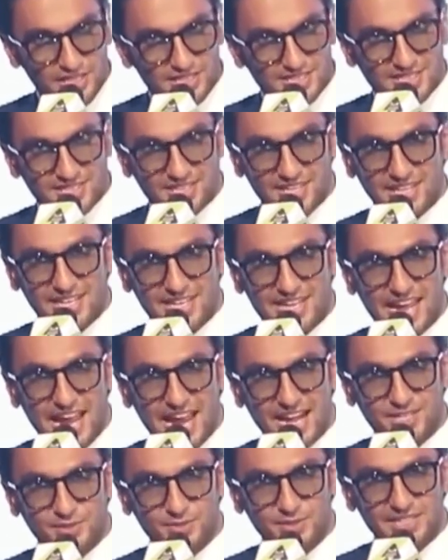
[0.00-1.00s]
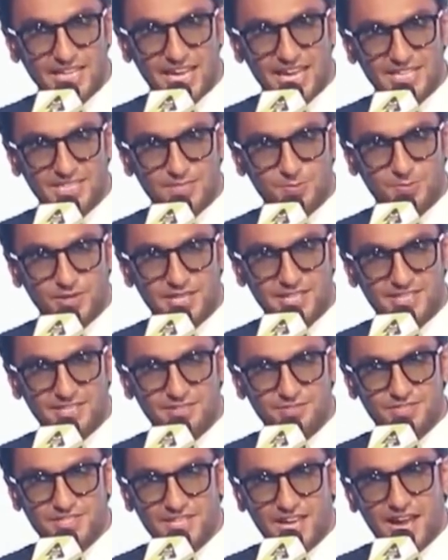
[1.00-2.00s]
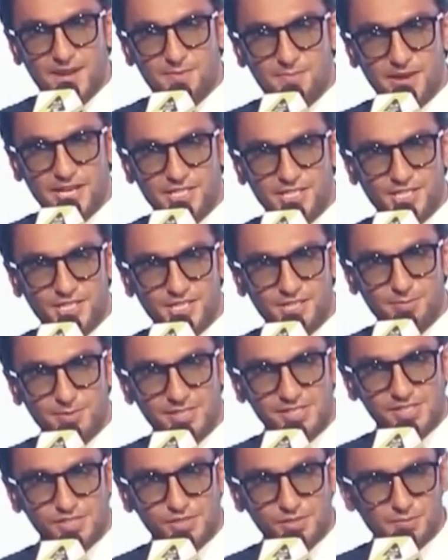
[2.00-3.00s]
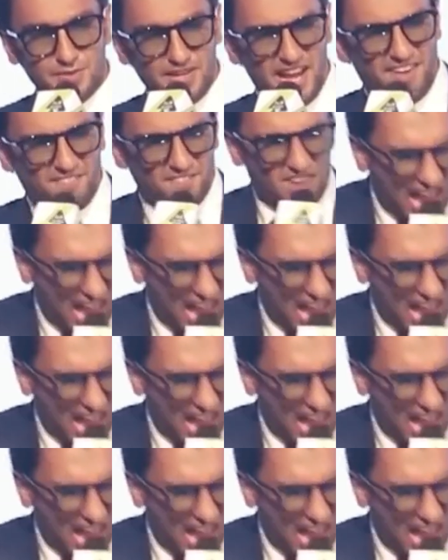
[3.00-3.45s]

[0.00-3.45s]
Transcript: just react with expletives, unmentionables. You'll be like,